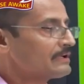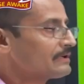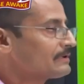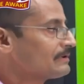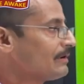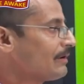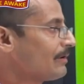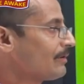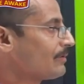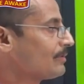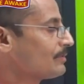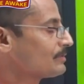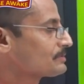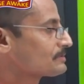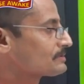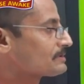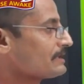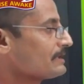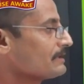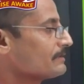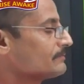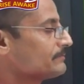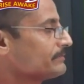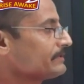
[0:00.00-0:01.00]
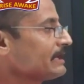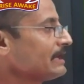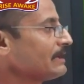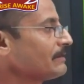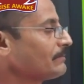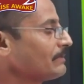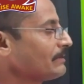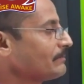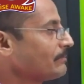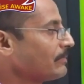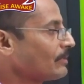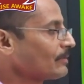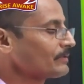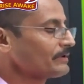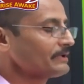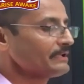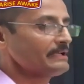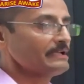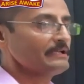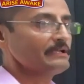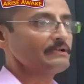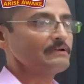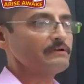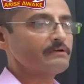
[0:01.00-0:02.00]
Now say we have a
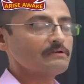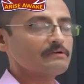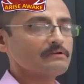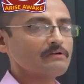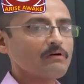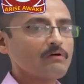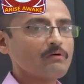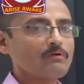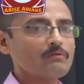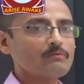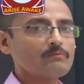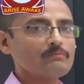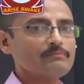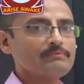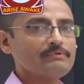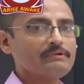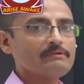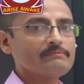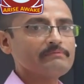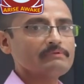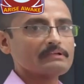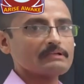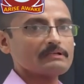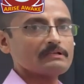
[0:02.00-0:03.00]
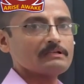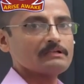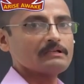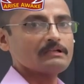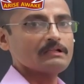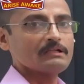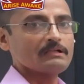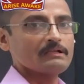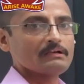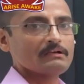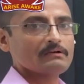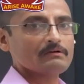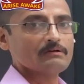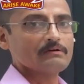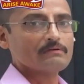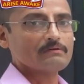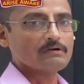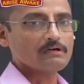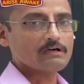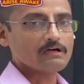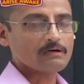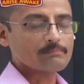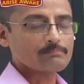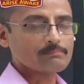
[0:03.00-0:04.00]
body, now we will
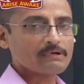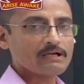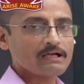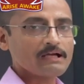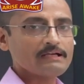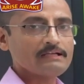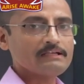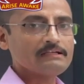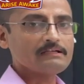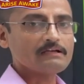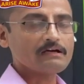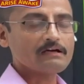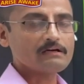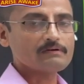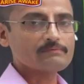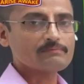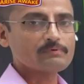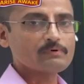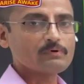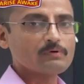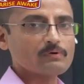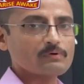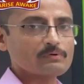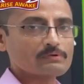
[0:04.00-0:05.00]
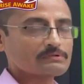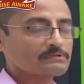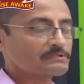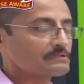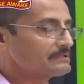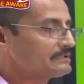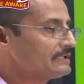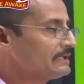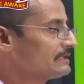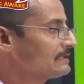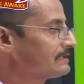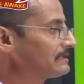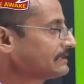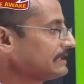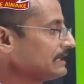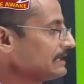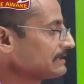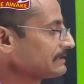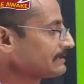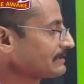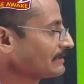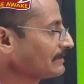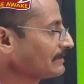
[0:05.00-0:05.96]
apply a force, then that